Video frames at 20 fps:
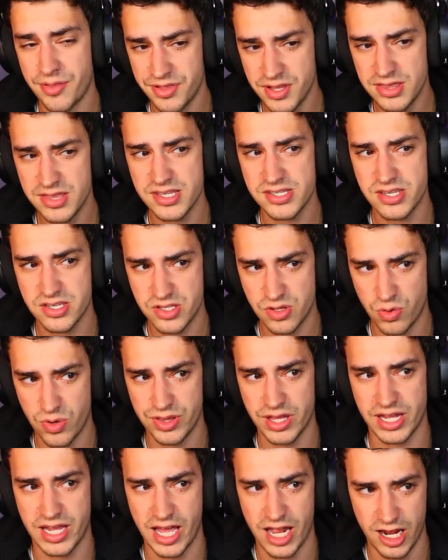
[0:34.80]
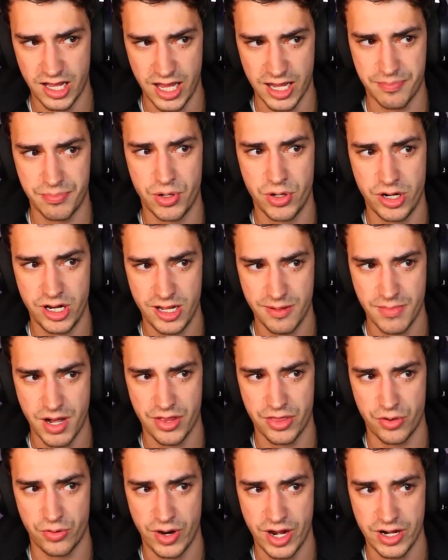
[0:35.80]
I think this is the one that kind of like put him
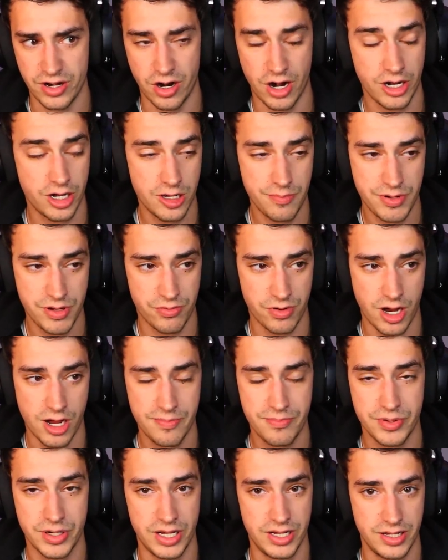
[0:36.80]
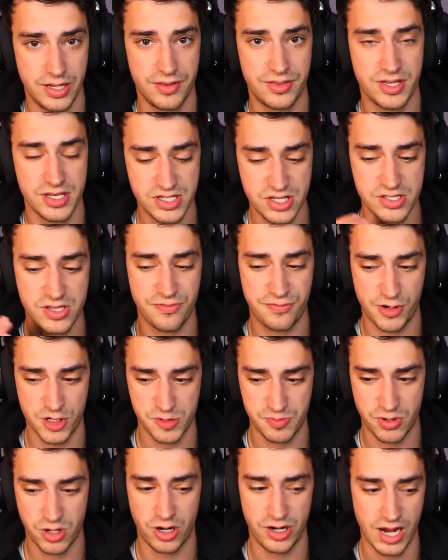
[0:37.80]
on the radar. I could be wrong, but this is the
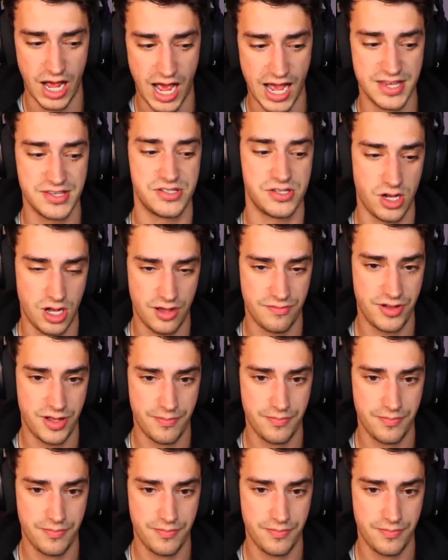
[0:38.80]
first part I saw of